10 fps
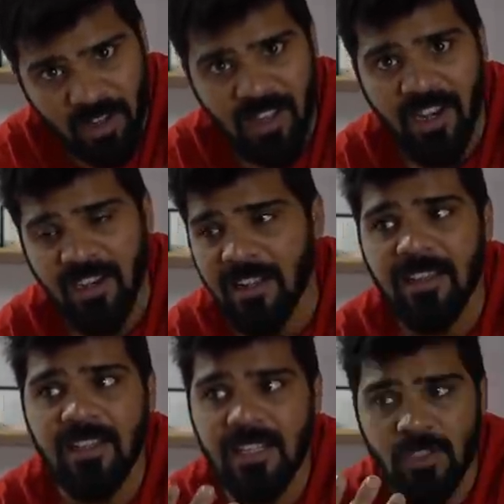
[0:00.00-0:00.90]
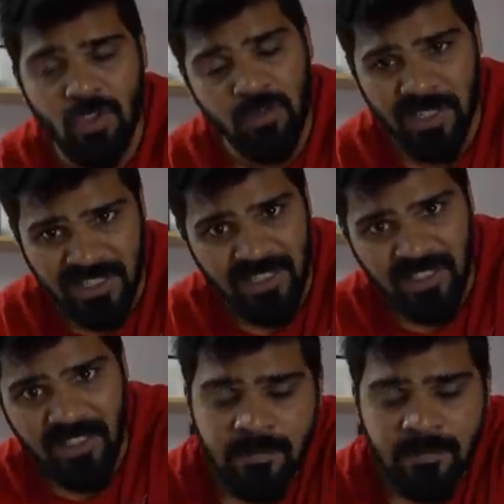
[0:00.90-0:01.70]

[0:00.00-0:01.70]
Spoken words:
and so special.